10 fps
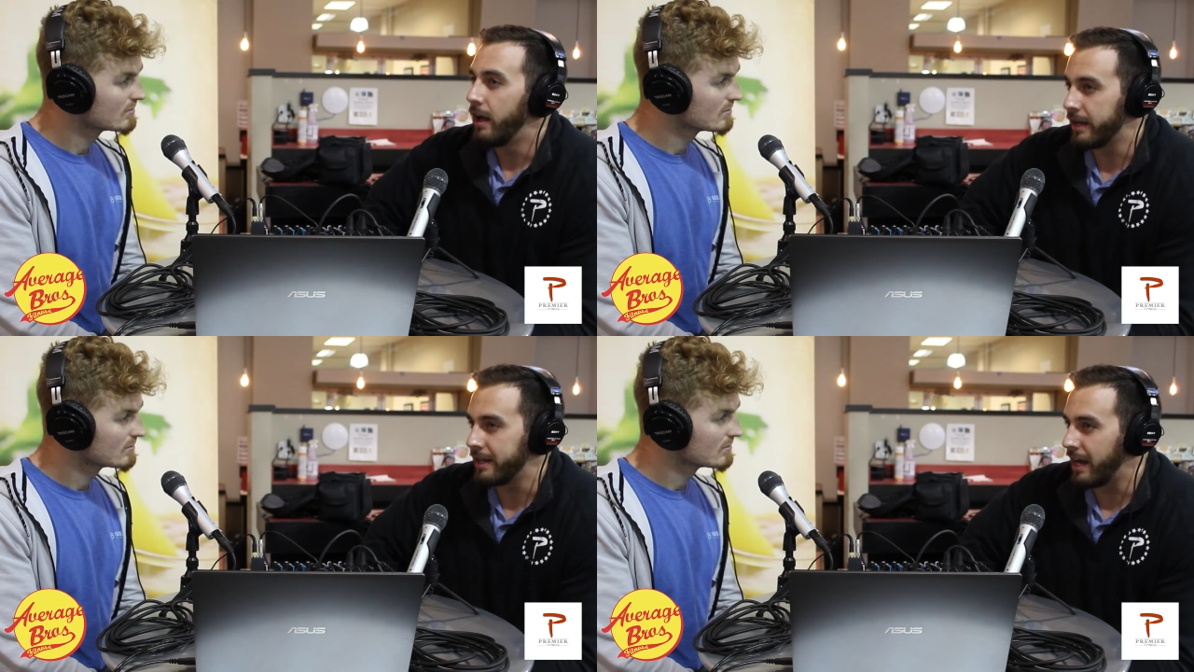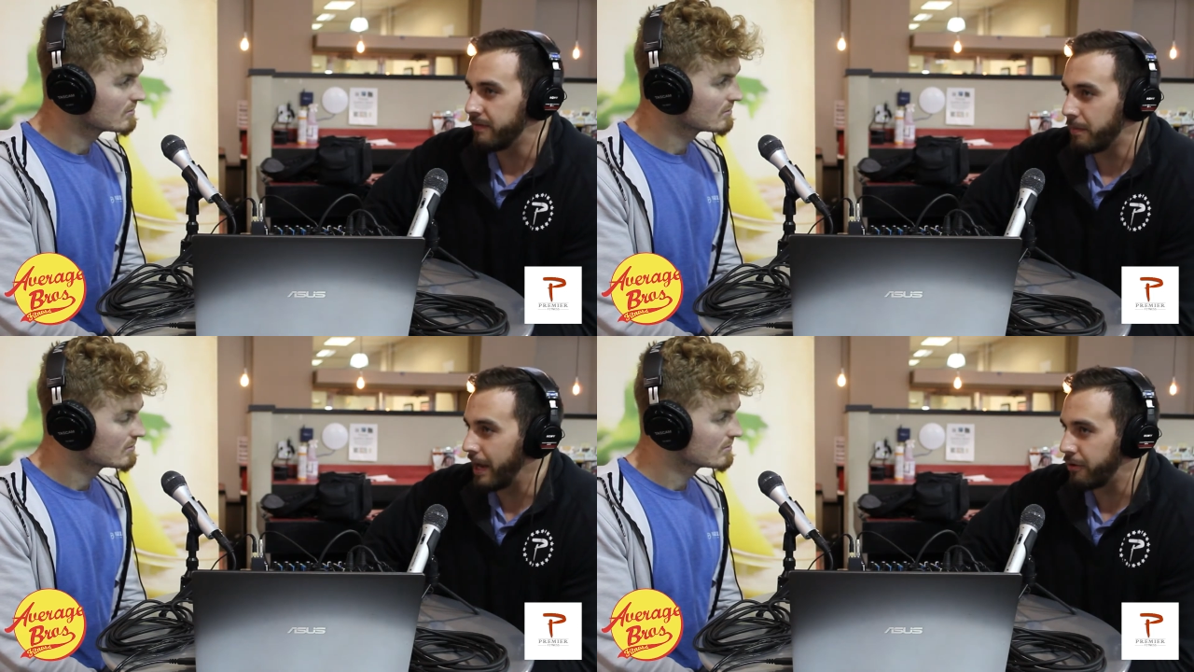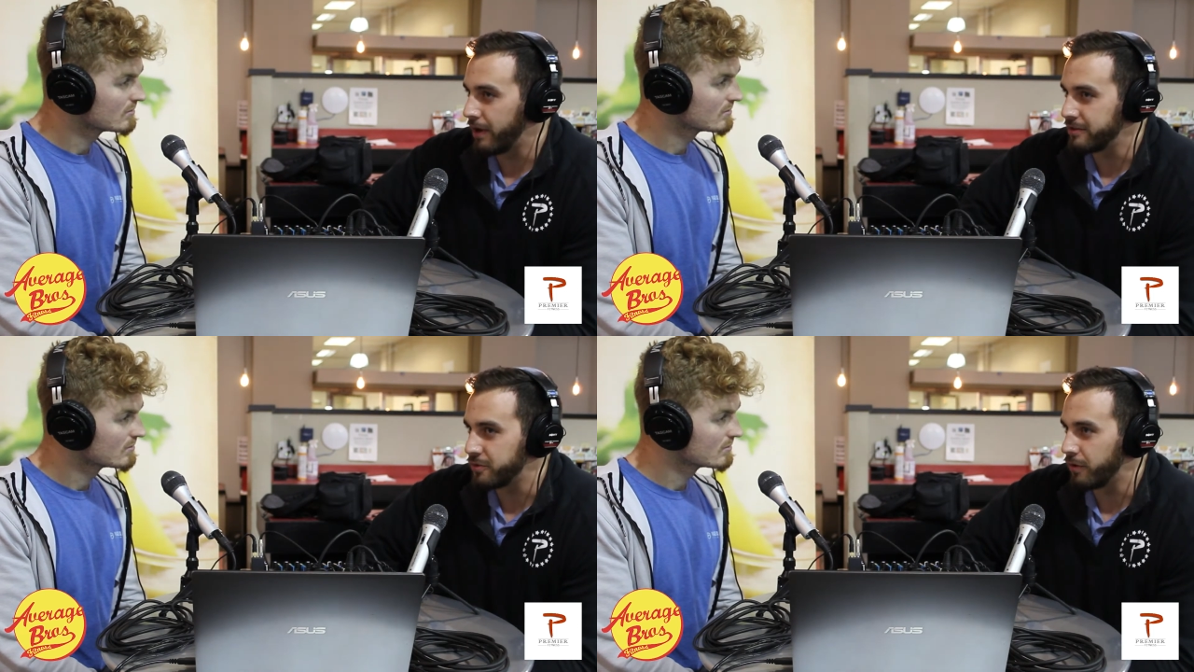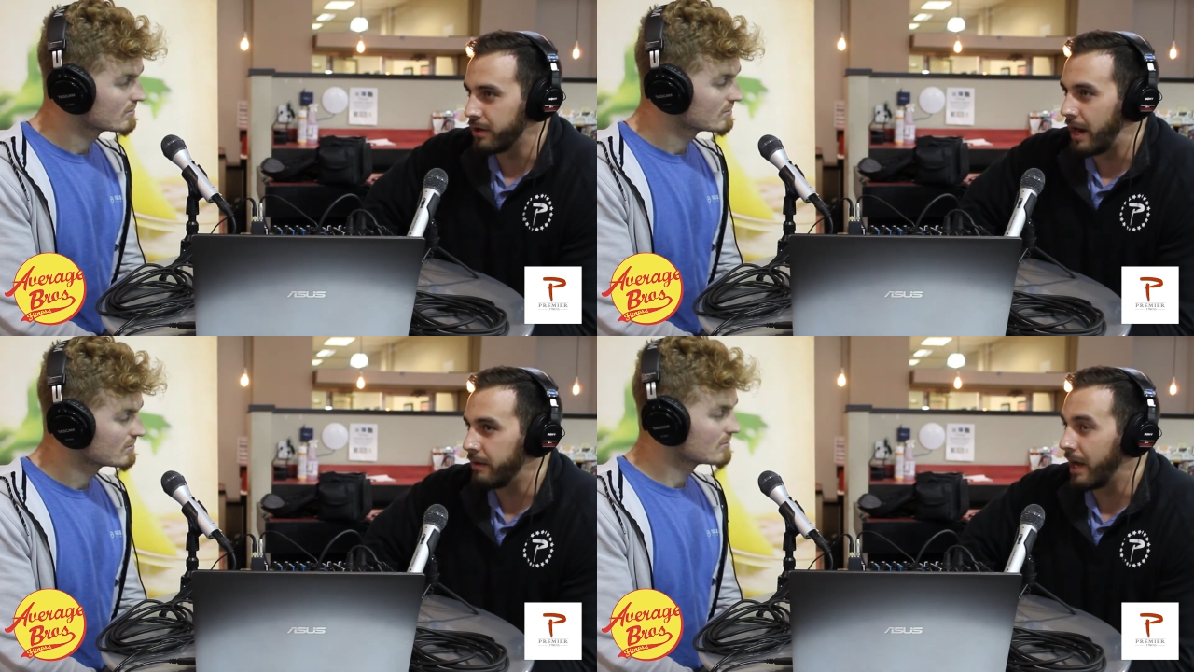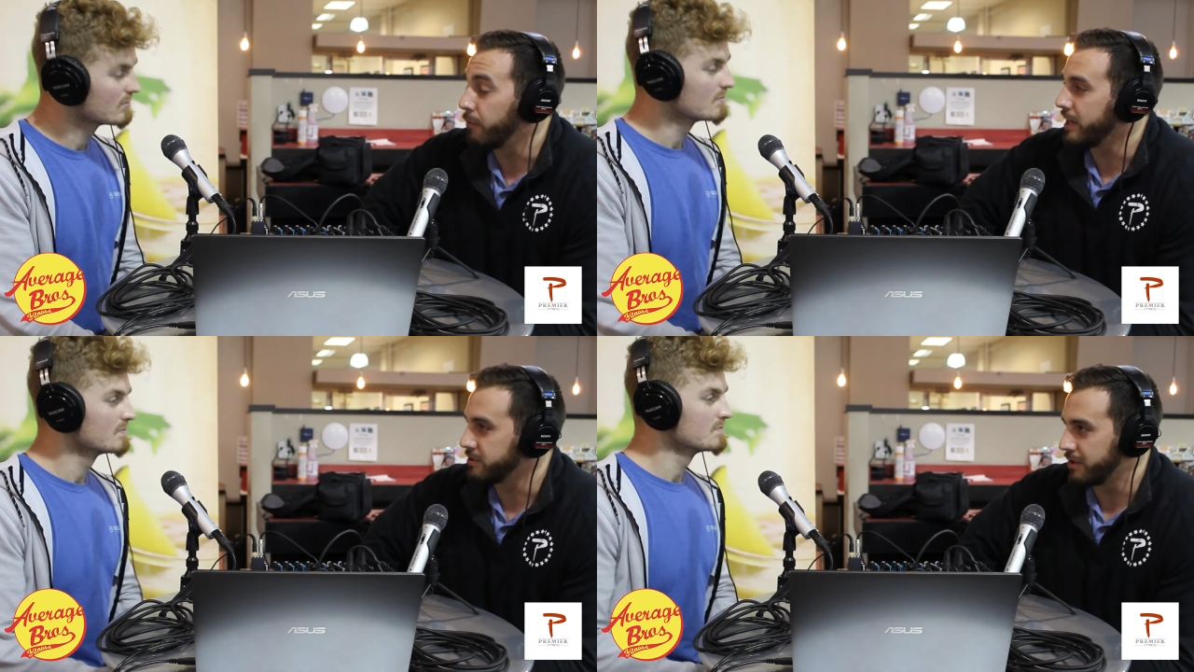Speaker 1: again, I have a background where I, I
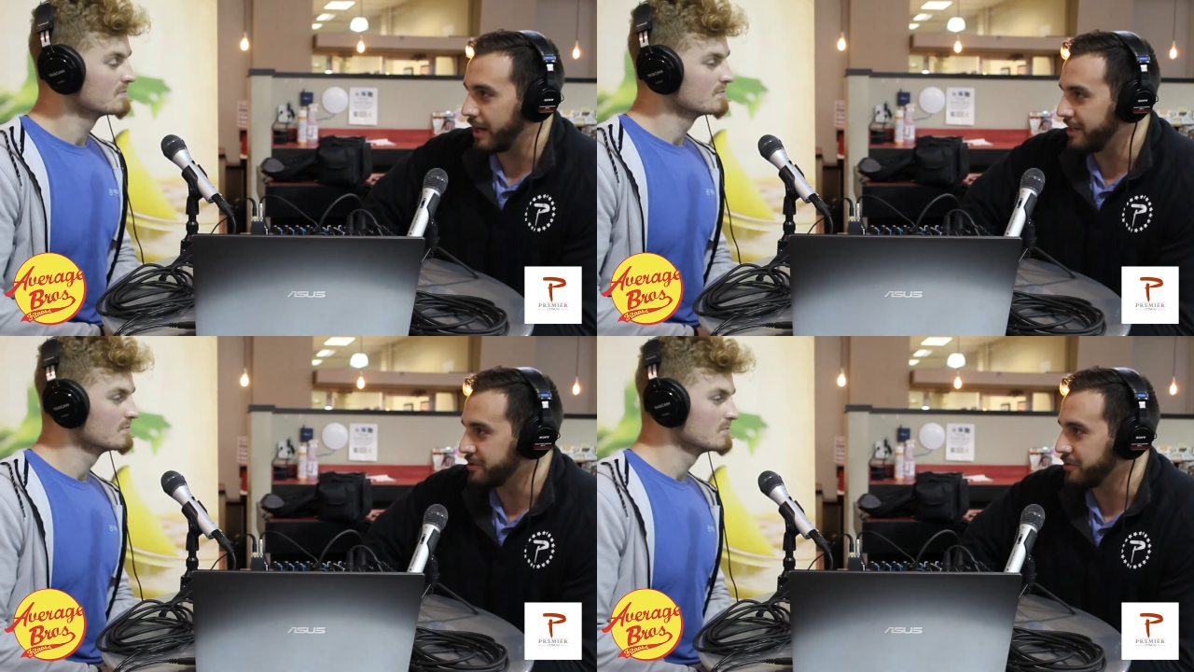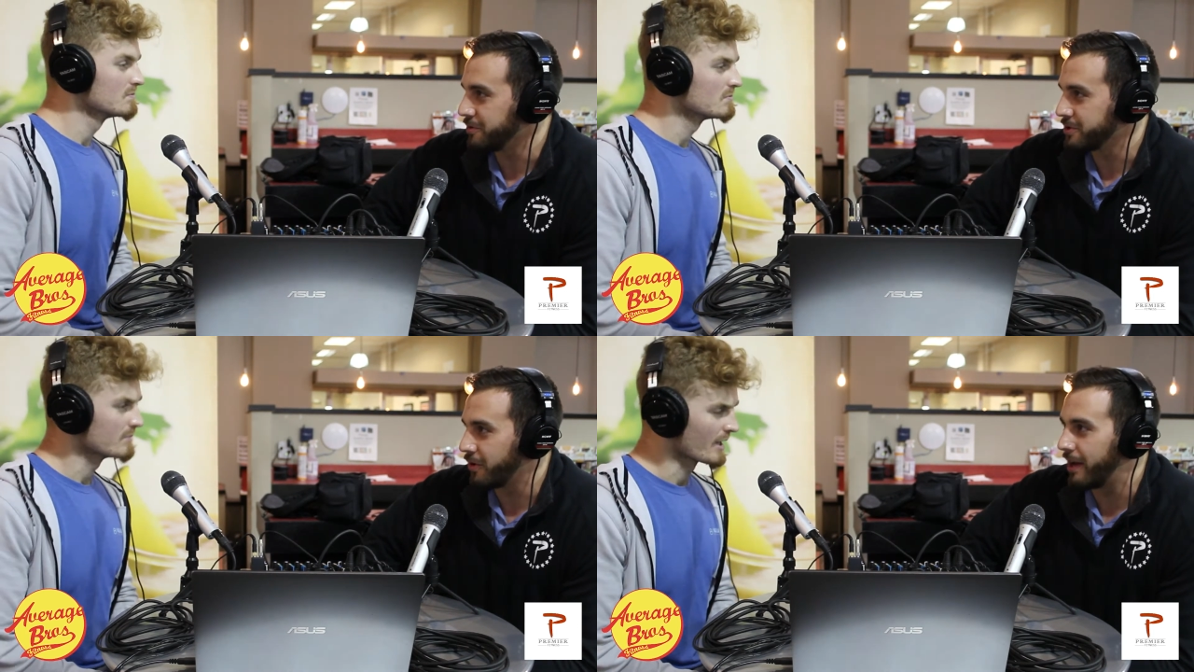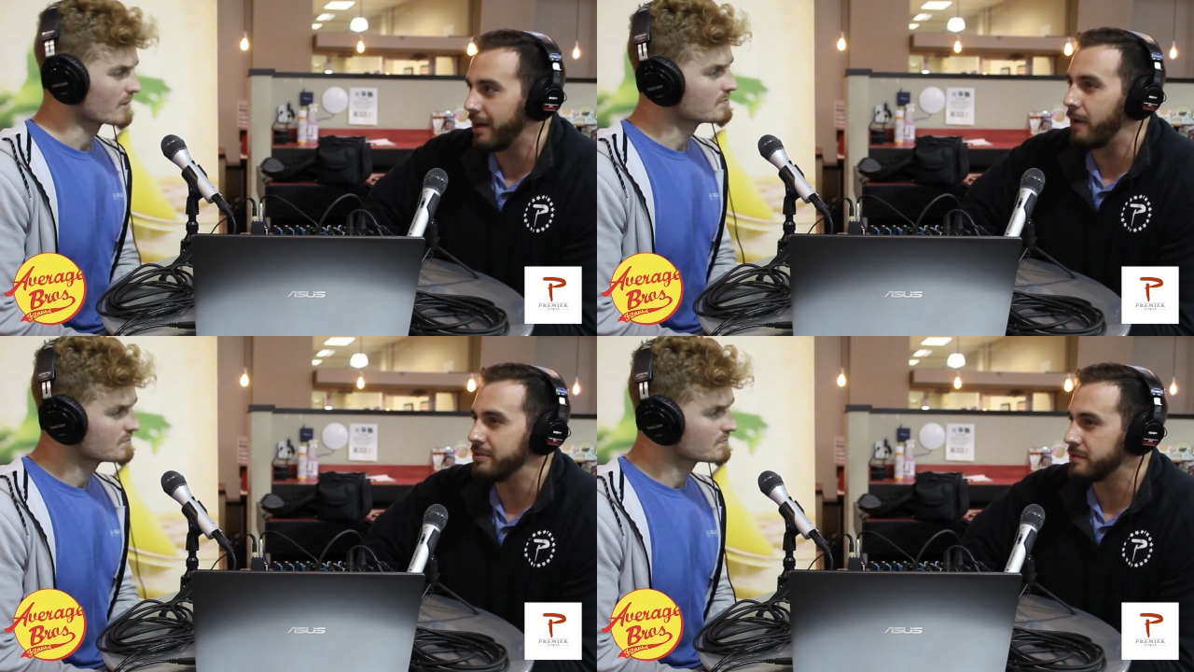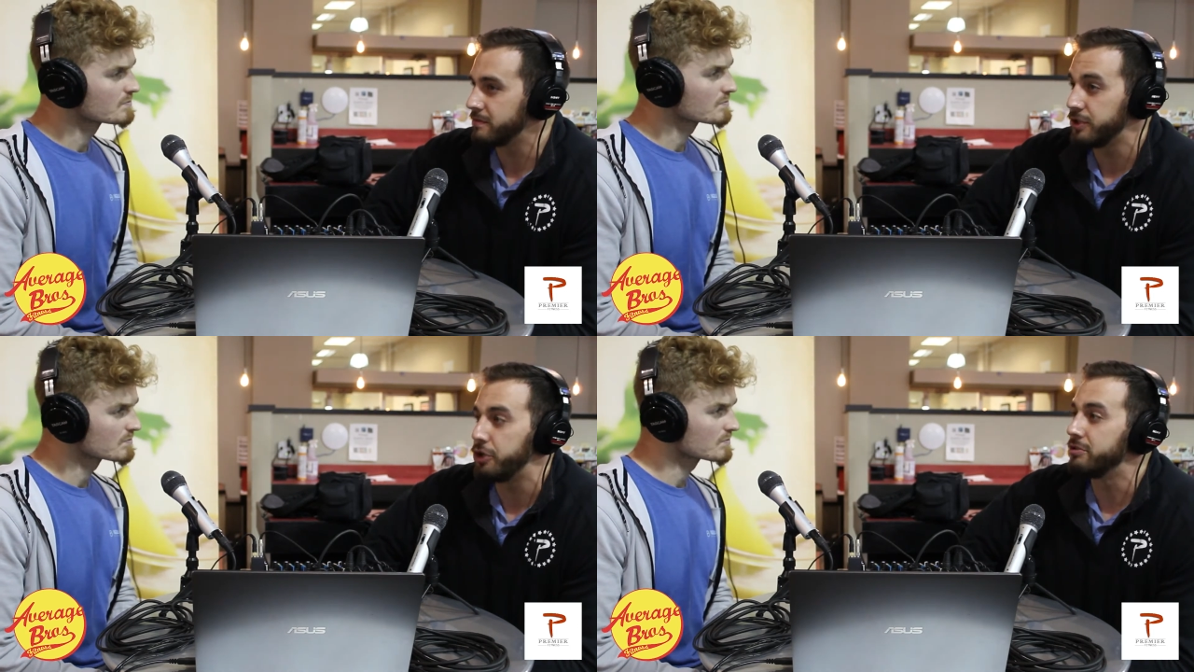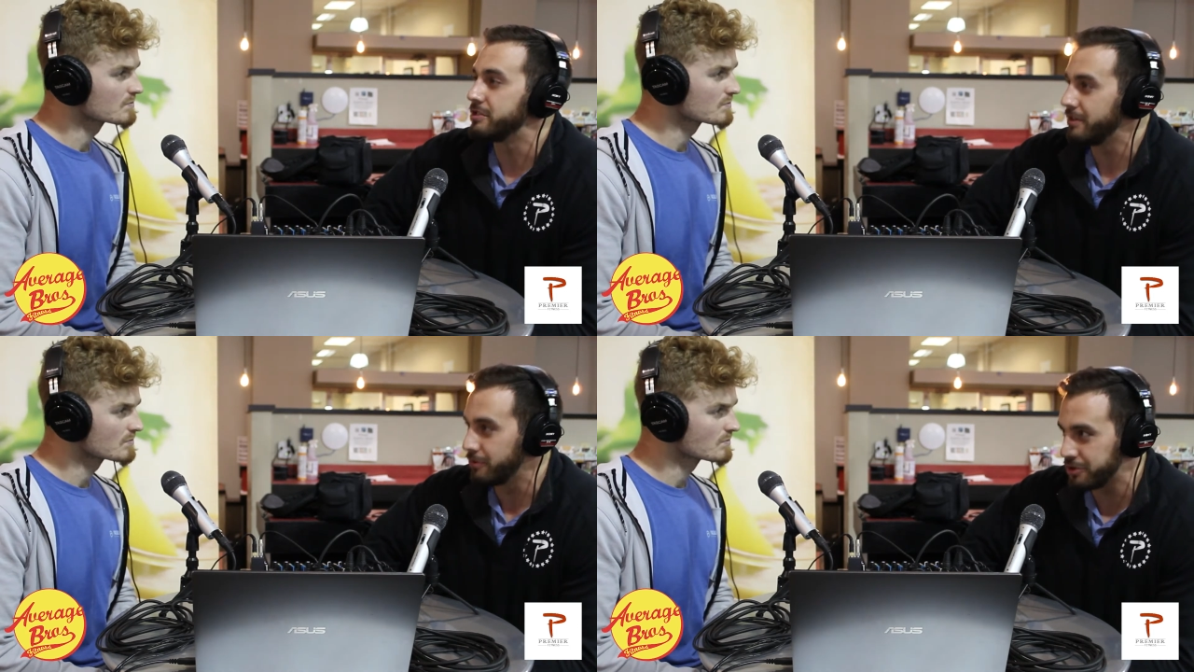wrestled in high school, so yeah. I, I, was used to the